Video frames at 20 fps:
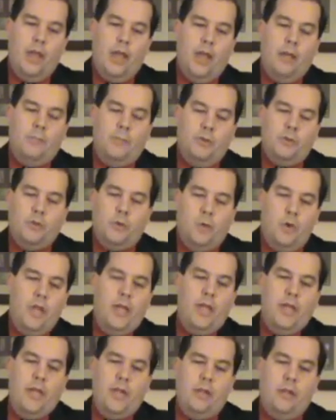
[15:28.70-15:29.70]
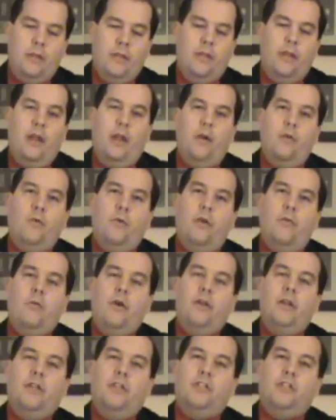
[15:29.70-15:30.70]
And between there, it
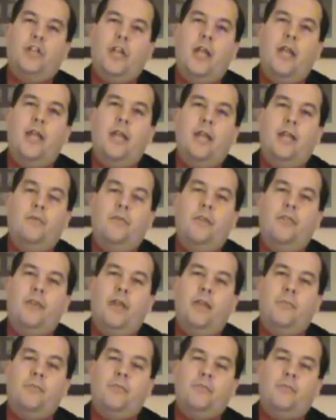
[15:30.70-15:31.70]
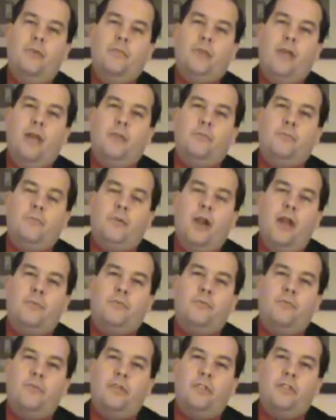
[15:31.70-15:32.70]
wasn't a chain. We think sometimes
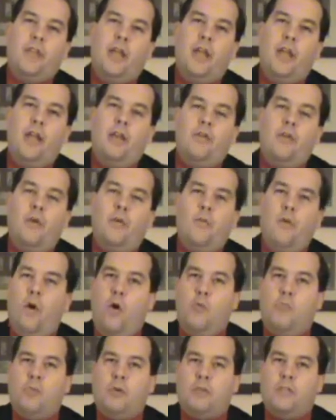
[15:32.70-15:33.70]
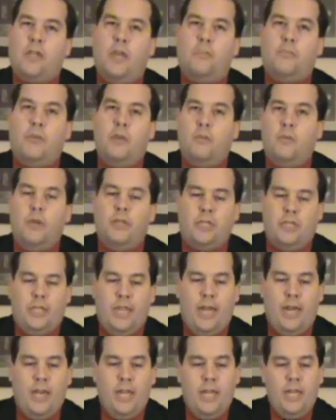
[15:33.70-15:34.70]
perhaps of a chain or a rope or something. It wasn't
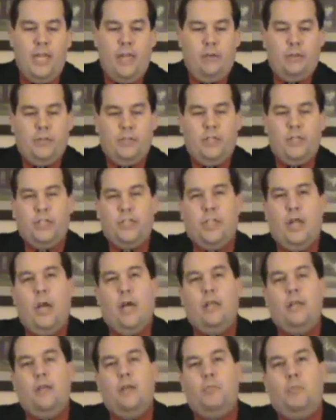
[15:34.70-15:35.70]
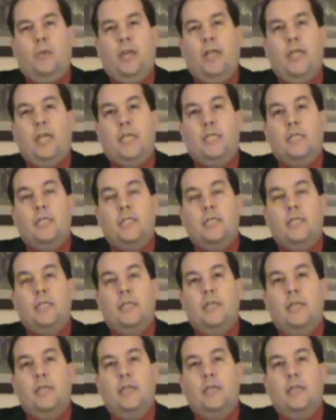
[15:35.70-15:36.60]
that. It was a solid piece.